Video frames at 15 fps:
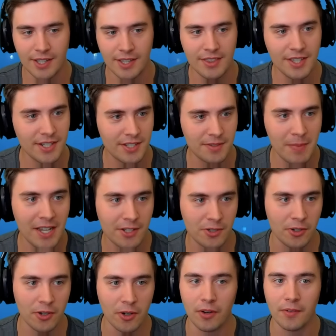this
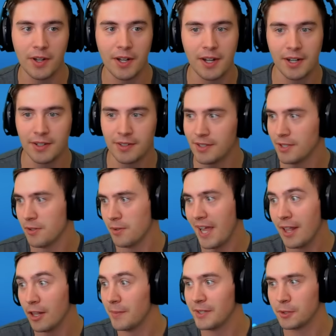makes her uh, you know
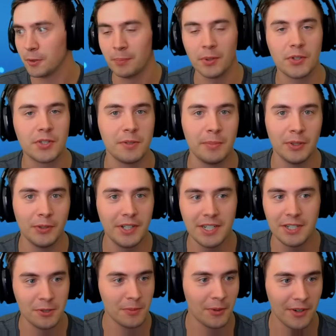elemental burst ability
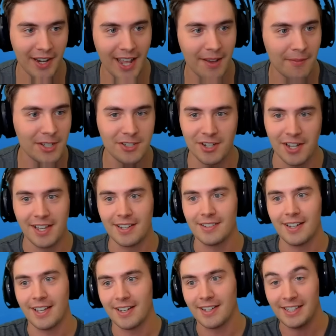do more damage
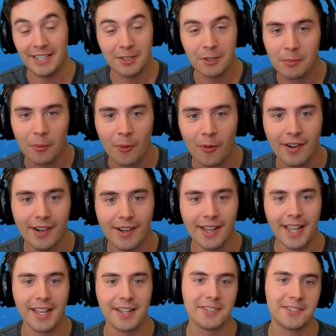and and heal more
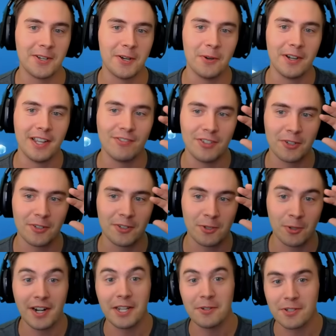and so if you're
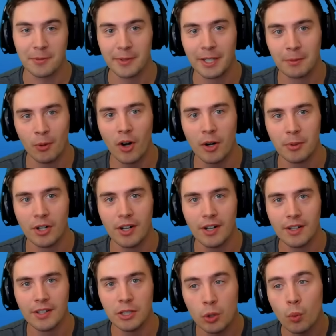trying to use someone like
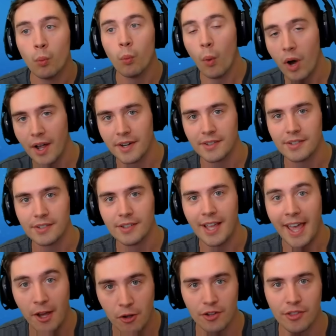barbara you want
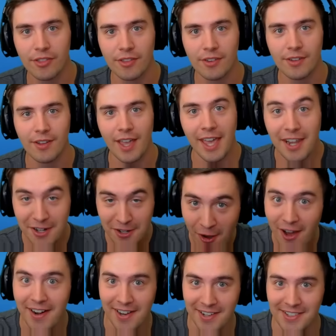health and
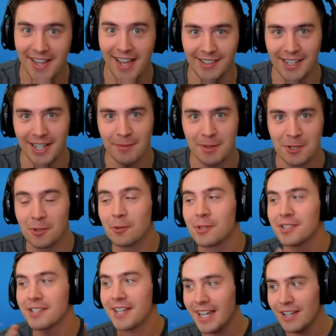not attack damage so
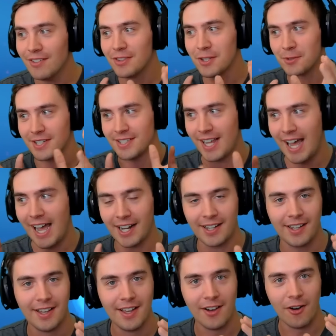save those
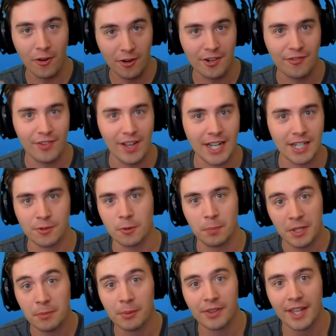attack artifacts for
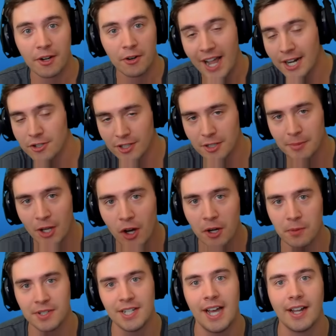people that are actually going to be
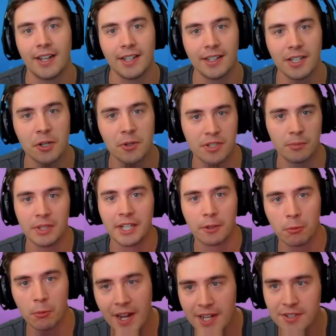auto attacking you know someone like
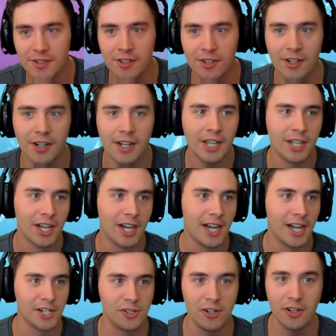a razor
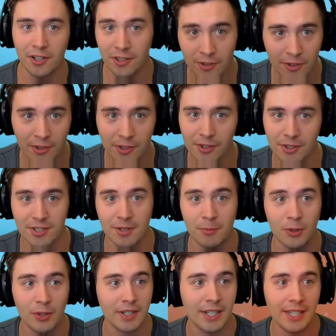uh, shang yun
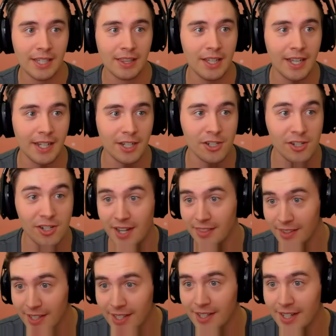someone like
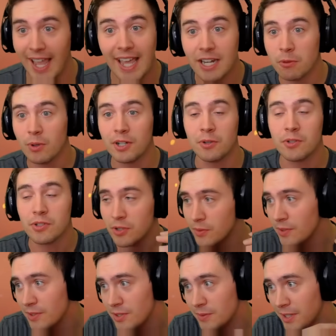Zhai ling anyone who's
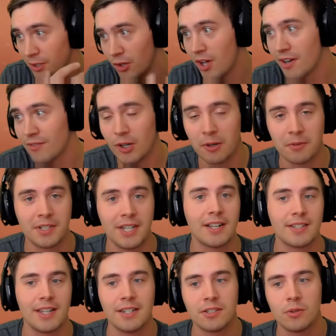go- doing a lot of auto
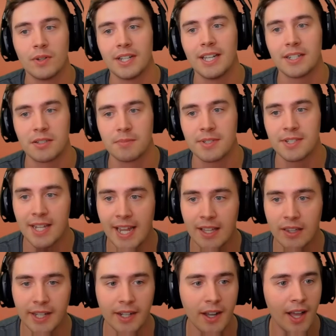attacks and is going to get some
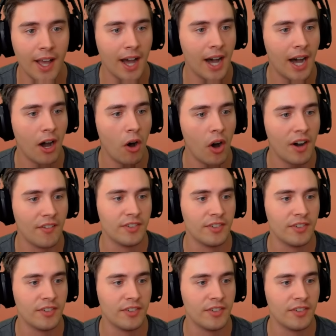scaling uh, off